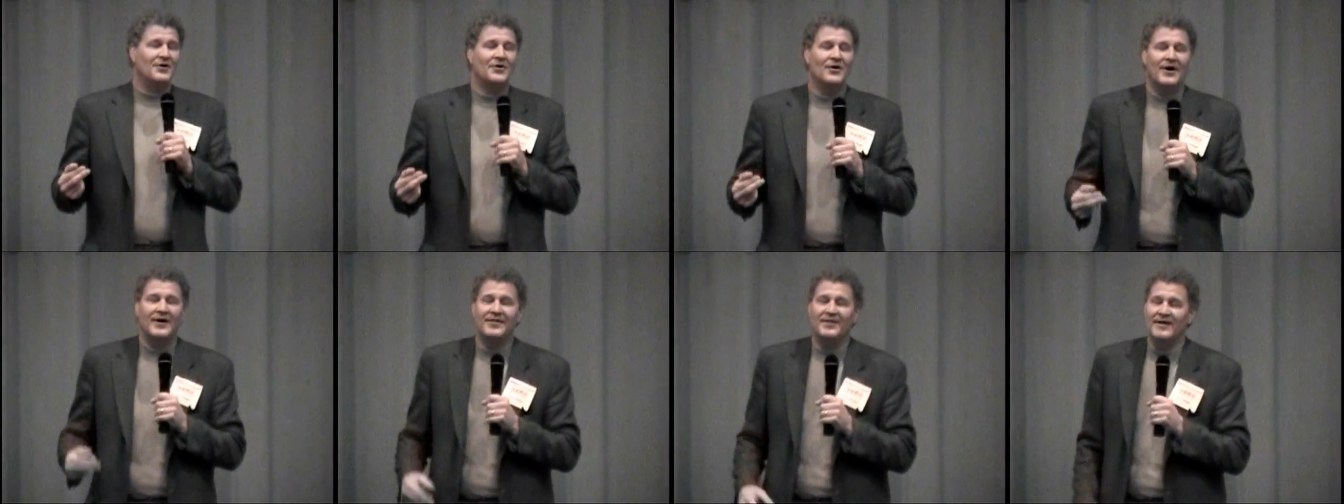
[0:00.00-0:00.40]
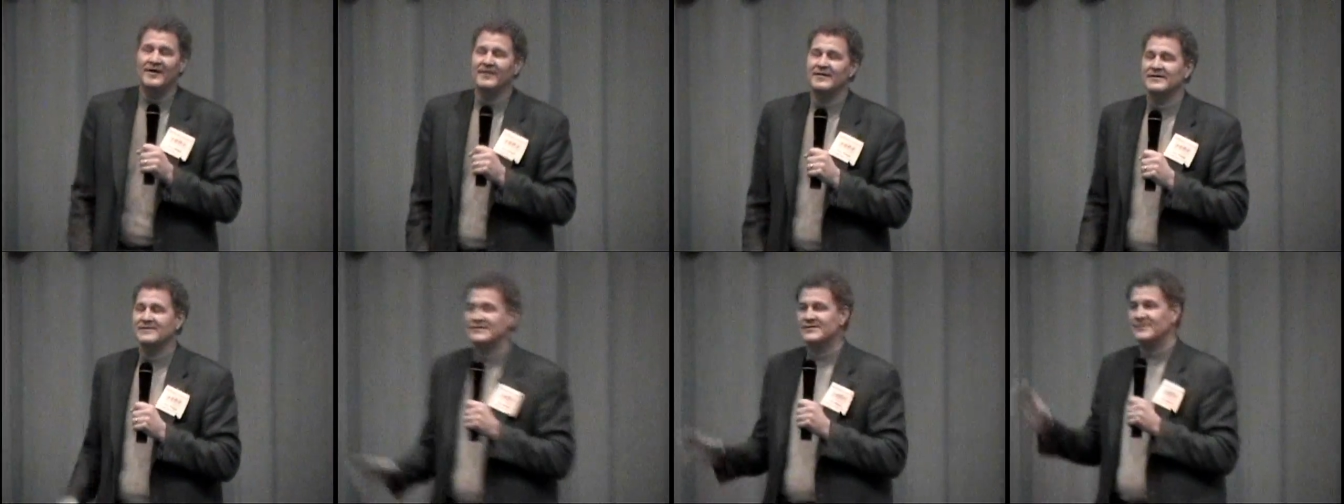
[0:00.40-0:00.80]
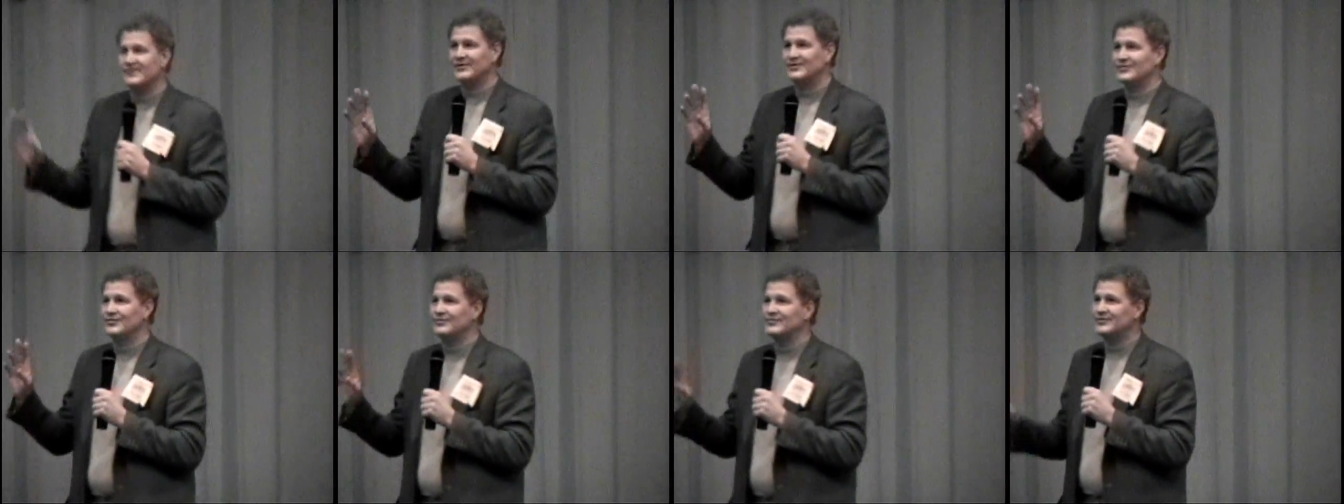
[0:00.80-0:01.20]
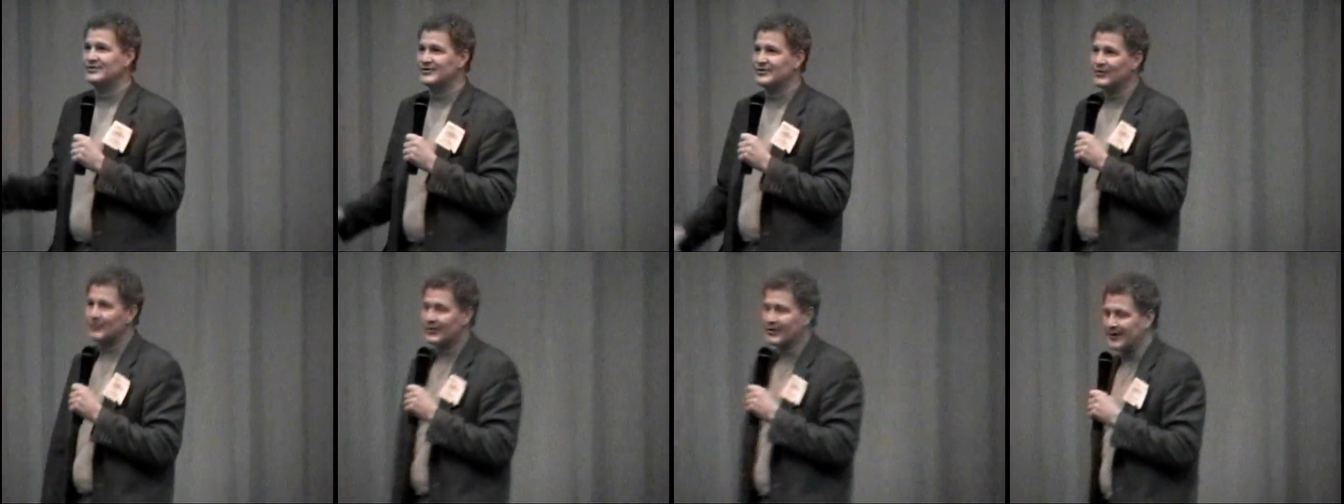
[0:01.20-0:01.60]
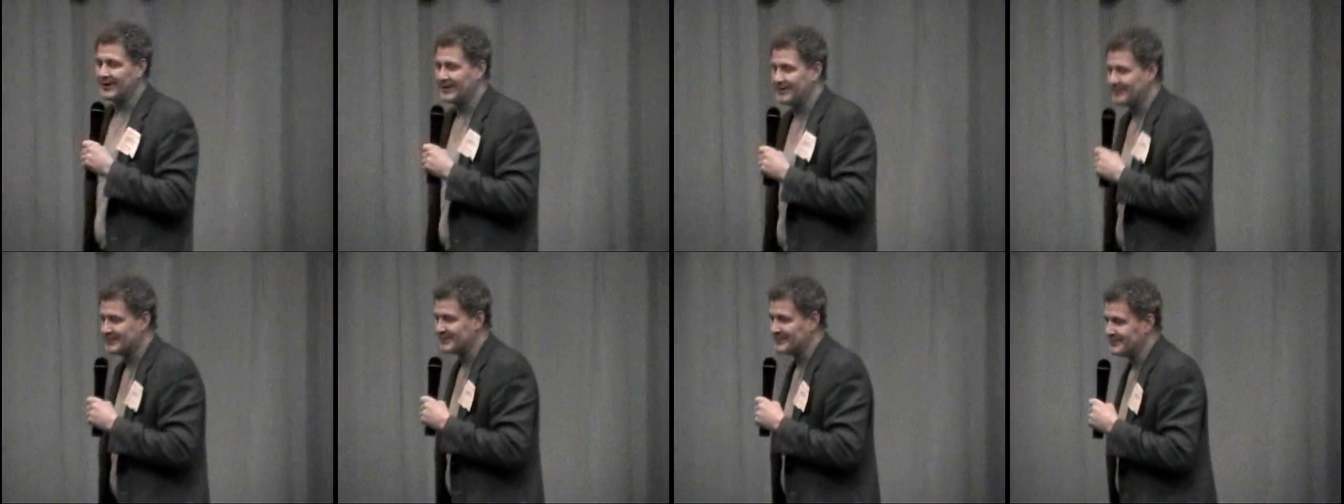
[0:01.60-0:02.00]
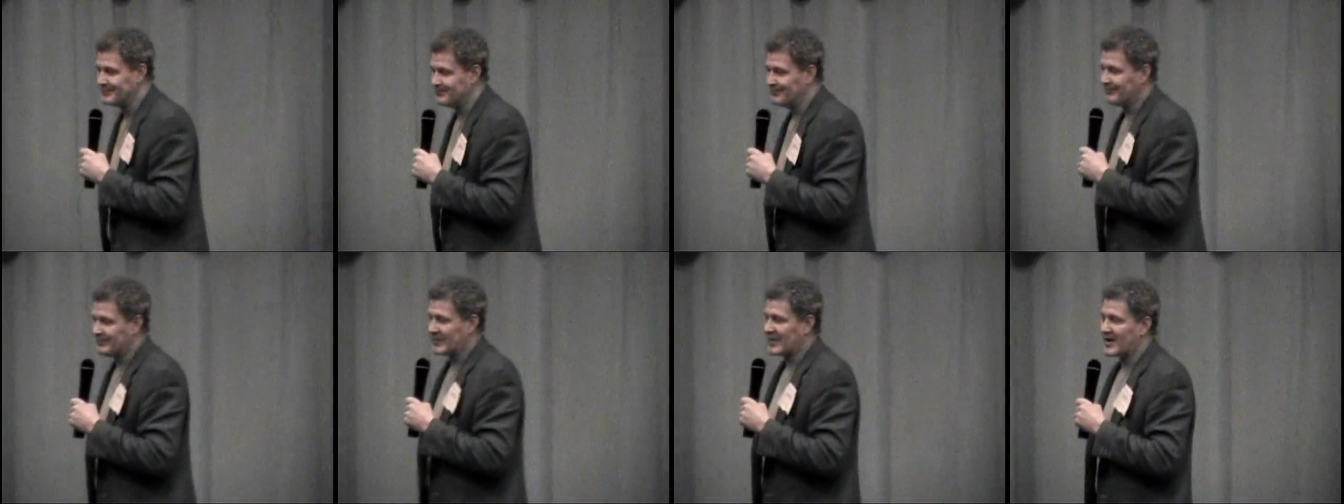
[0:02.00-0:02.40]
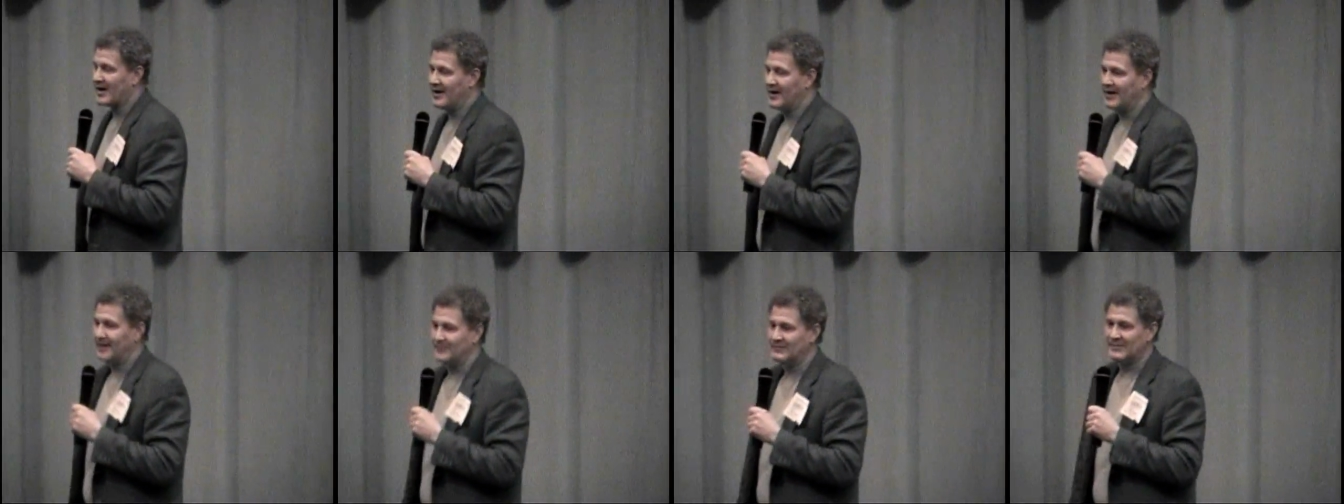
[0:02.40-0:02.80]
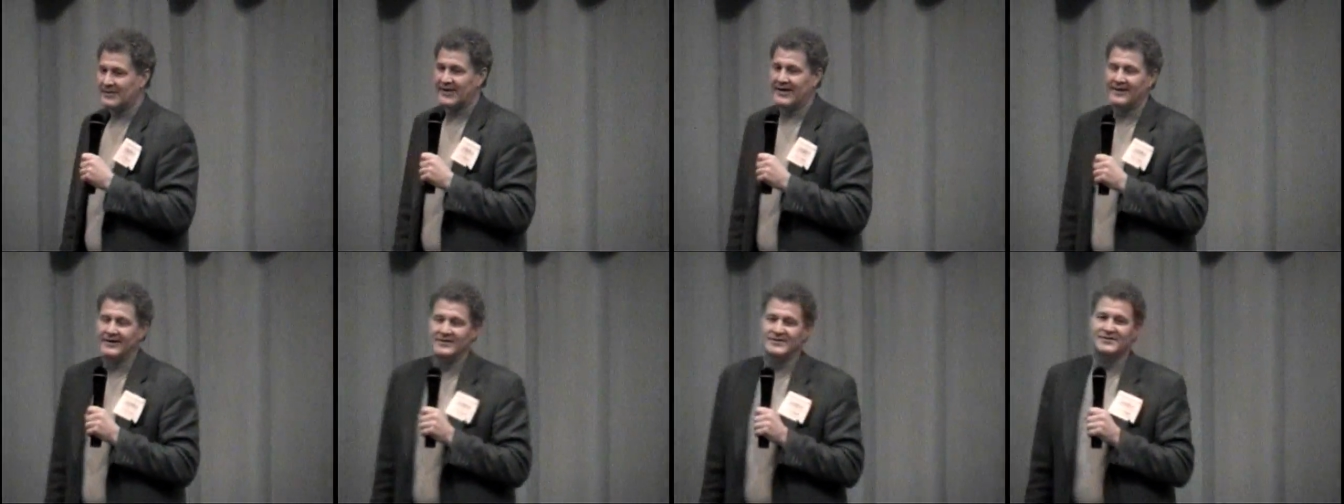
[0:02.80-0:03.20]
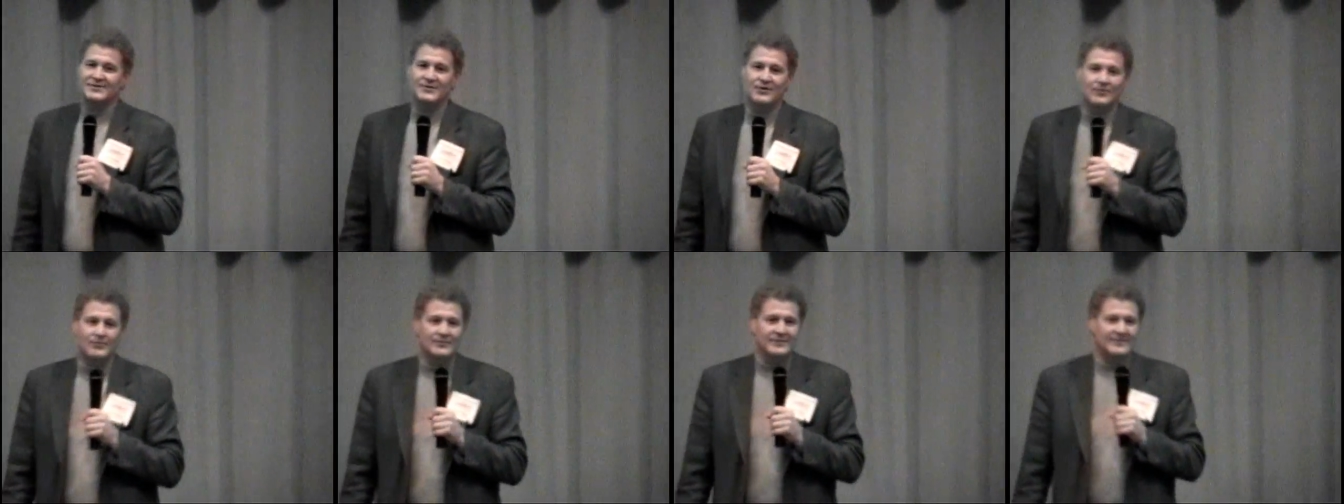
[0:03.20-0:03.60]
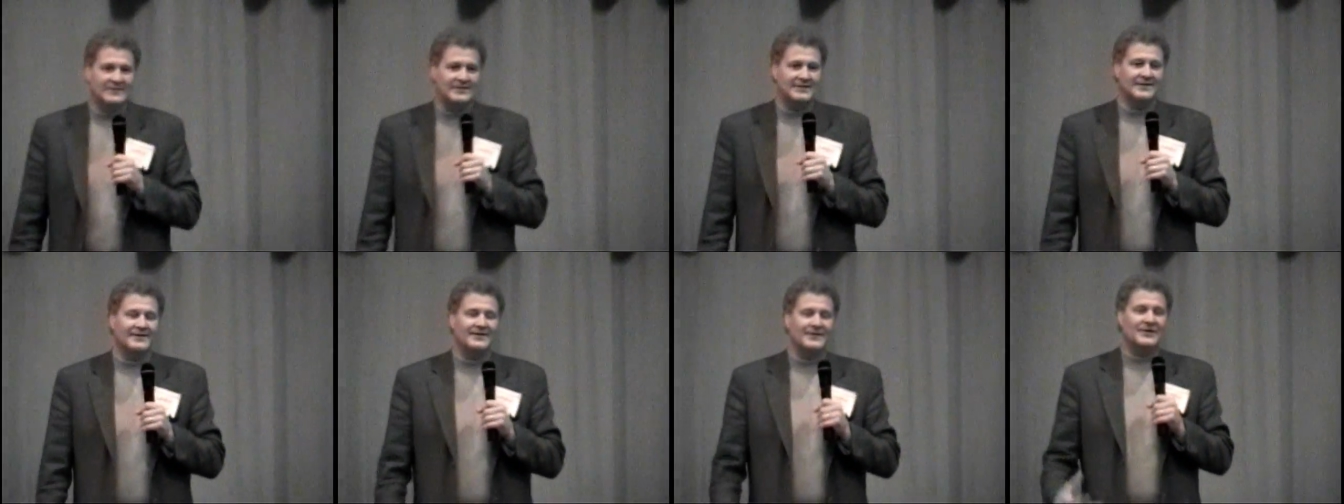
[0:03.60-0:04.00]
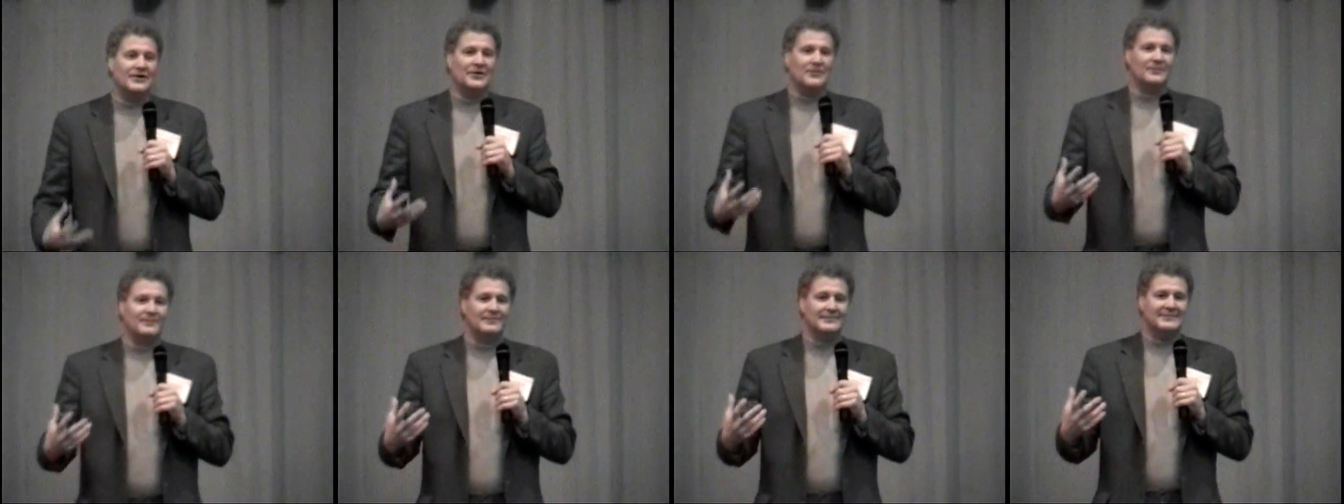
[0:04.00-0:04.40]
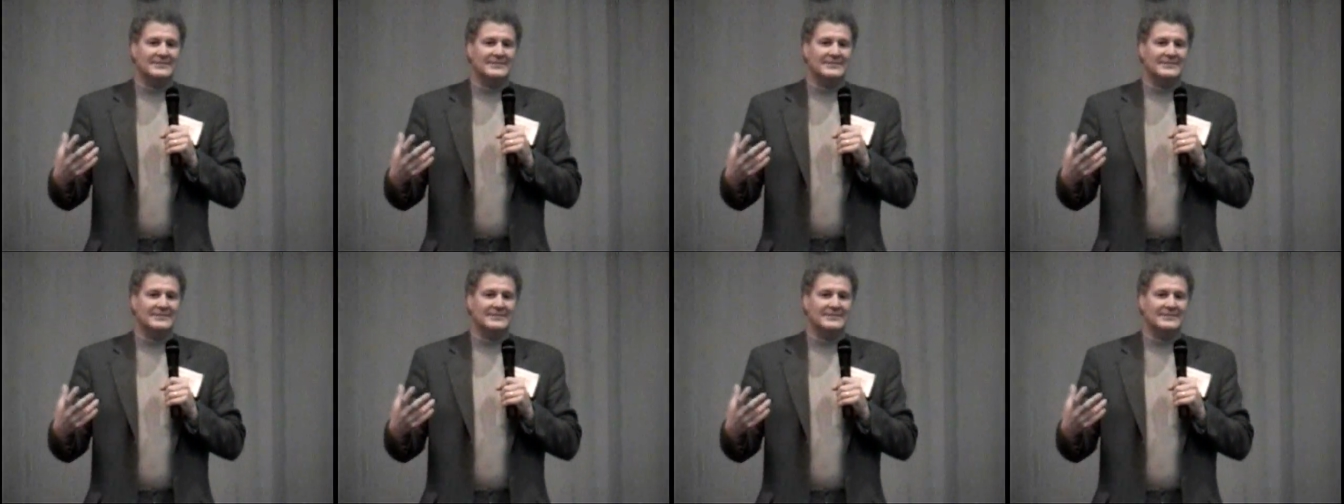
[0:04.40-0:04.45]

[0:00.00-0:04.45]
You know, I think this is a true story, and it's so, you know,